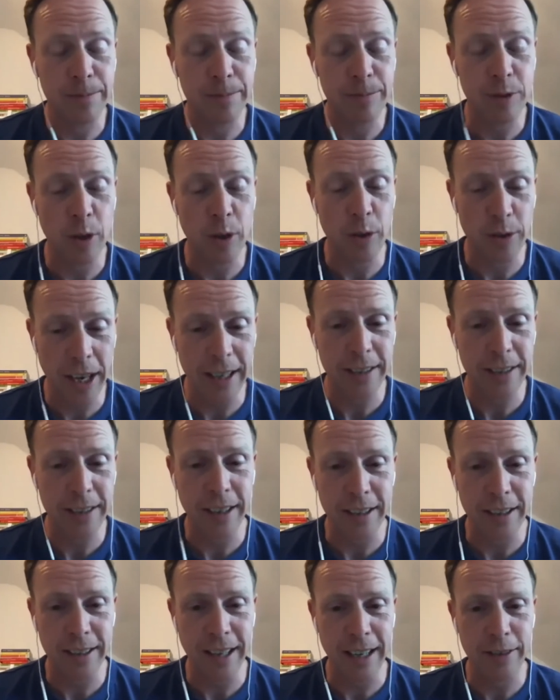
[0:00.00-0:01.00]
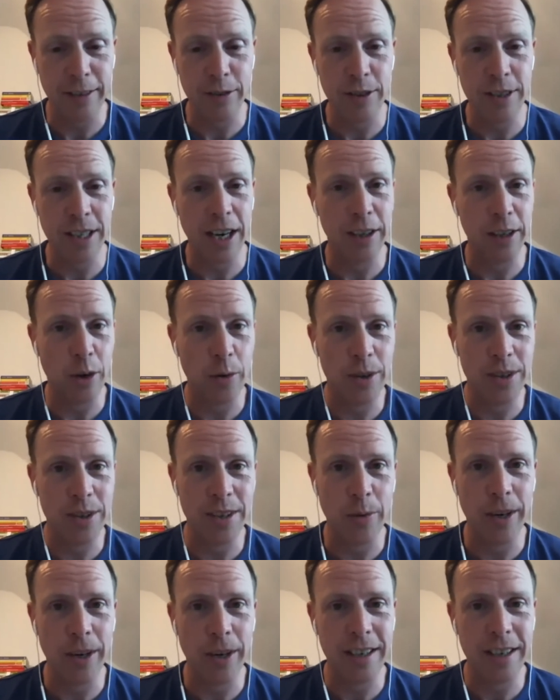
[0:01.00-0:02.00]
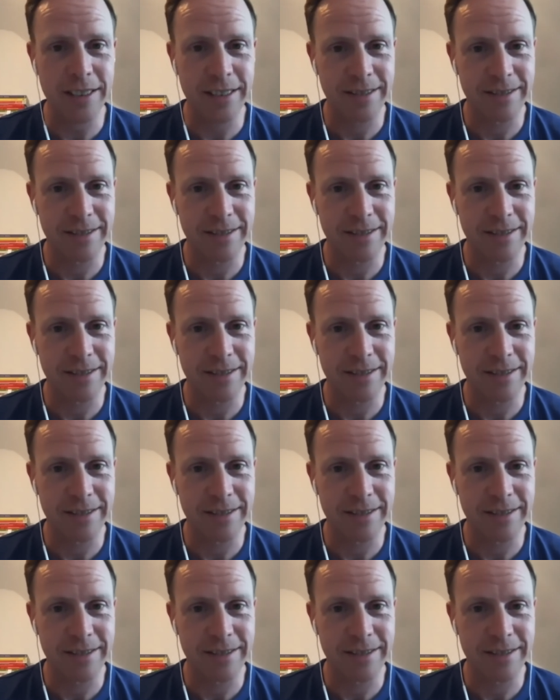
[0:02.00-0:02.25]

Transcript: So thanks for sharing your wisdom with us.